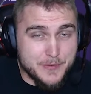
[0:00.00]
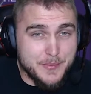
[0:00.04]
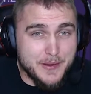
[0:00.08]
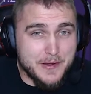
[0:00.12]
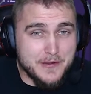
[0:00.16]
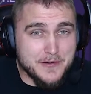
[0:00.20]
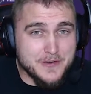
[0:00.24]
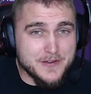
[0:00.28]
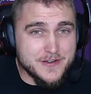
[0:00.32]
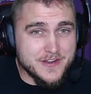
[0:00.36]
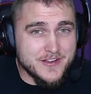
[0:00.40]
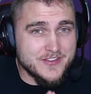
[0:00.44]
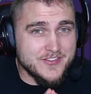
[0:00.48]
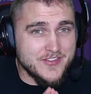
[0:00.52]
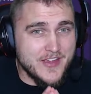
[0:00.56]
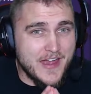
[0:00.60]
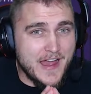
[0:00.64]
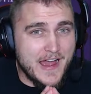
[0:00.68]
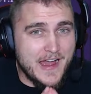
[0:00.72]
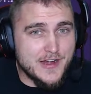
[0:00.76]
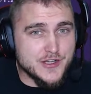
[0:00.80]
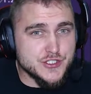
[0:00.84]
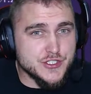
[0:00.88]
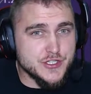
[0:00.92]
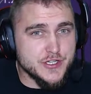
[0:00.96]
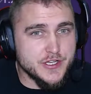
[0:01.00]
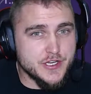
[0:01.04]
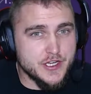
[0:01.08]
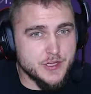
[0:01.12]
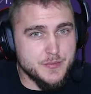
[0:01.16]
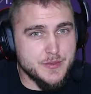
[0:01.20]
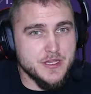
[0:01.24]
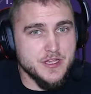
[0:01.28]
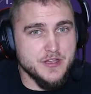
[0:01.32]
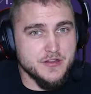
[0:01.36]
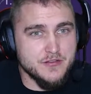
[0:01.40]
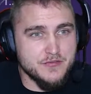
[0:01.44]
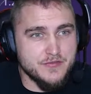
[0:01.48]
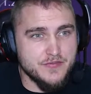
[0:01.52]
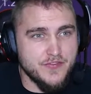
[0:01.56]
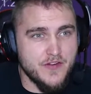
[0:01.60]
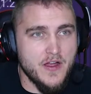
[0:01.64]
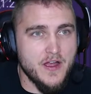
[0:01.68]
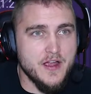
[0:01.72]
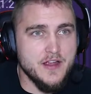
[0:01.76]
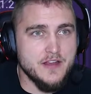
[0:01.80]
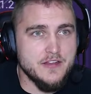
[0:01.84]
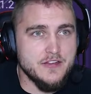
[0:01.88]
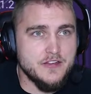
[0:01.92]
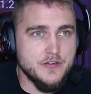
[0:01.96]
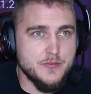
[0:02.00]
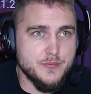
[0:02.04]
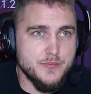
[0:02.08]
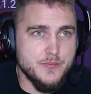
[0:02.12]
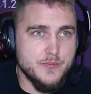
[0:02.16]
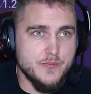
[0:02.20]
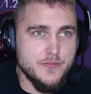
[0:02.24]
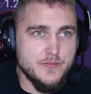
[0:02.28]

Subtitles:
Barrier is actually going to be confined to